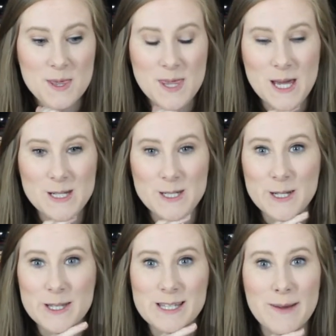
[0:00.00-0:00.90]
that is
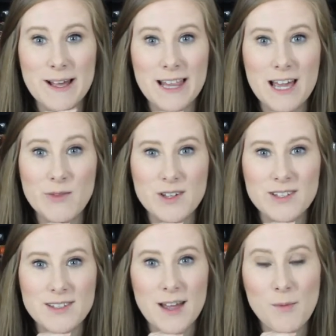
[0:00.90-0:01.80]
just my life,
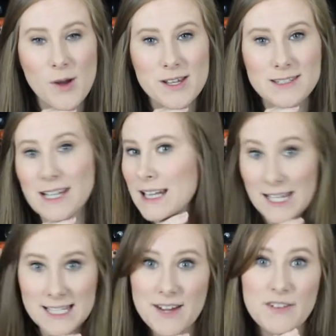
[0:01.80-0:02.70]
is I'm always a little
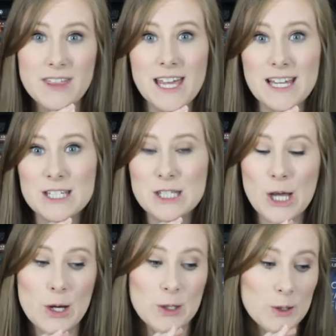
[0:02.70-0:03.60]
late to everything.
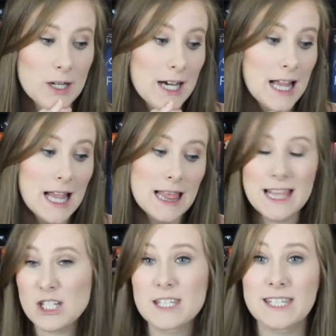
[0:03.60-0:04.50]
So,
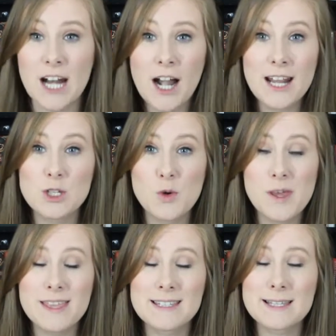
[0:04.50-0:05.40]
let's just get on into
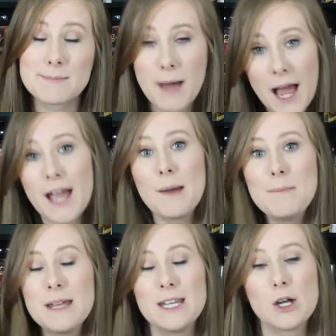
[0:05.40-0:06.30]
it. This is
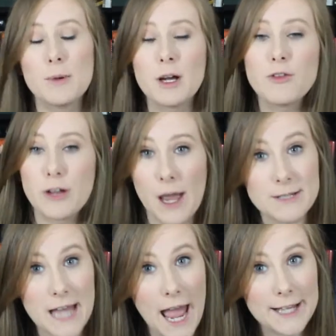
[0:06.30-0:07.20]
my mid-year book
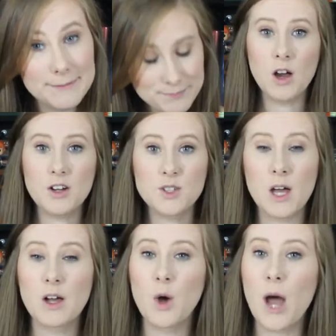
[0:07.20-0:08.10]
freakout tag. Also,
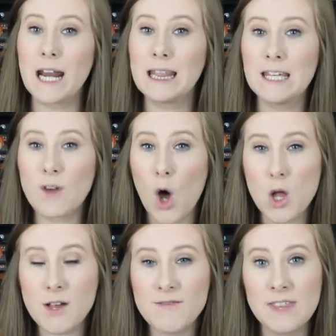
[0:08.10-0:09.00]
I'll go ahead and leave
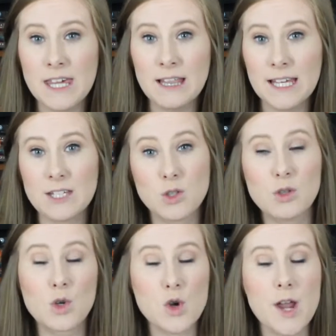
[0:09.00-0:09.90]
all of the links
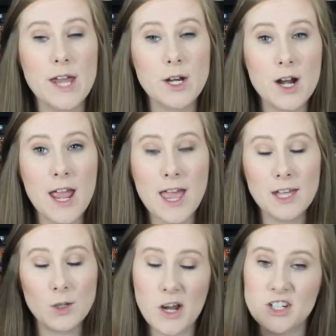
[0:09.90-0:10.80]
to the creator
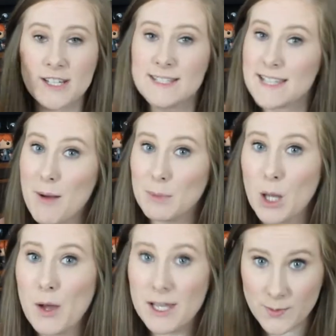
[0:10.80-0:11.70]
and questions down
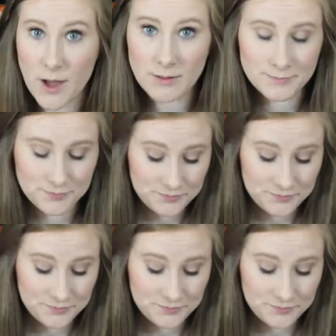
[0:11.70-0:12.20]
below as well.